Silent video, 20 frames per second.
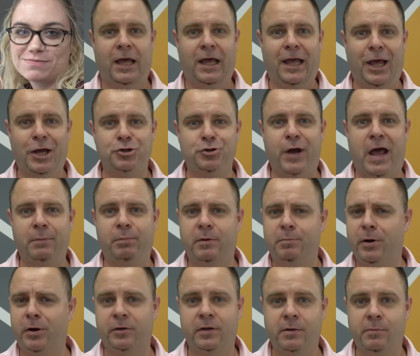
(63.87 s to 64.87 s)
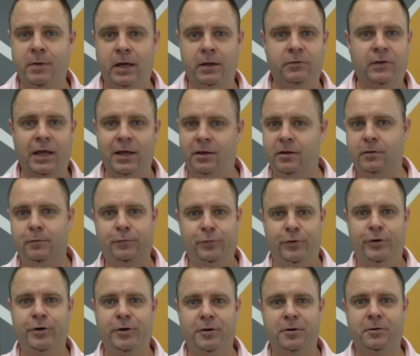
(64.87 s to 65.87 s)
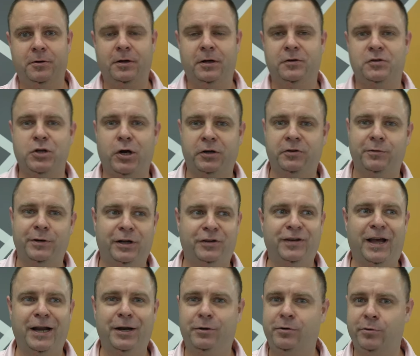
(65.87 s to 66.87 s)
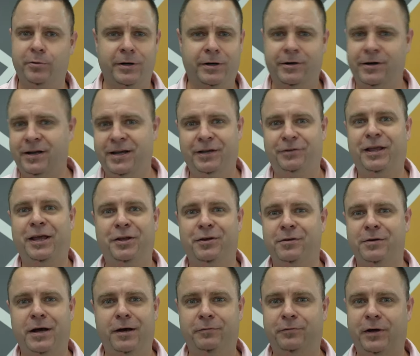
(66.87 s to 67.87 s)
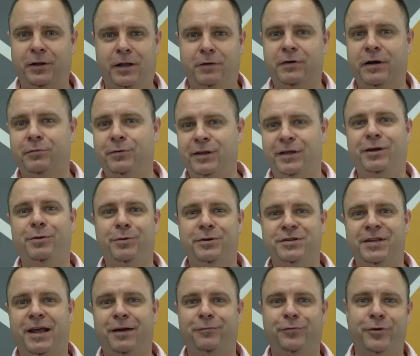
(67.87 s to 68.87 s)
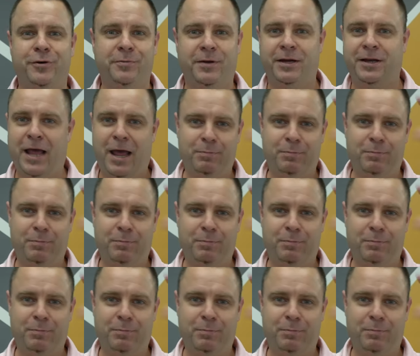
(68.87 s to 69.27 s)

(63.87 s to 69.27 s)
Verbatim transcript: Hey, Andrew, happy birthday, man. Thank you for the start to an exciting career. Can't thank you enough. I love everything that we stand for, man.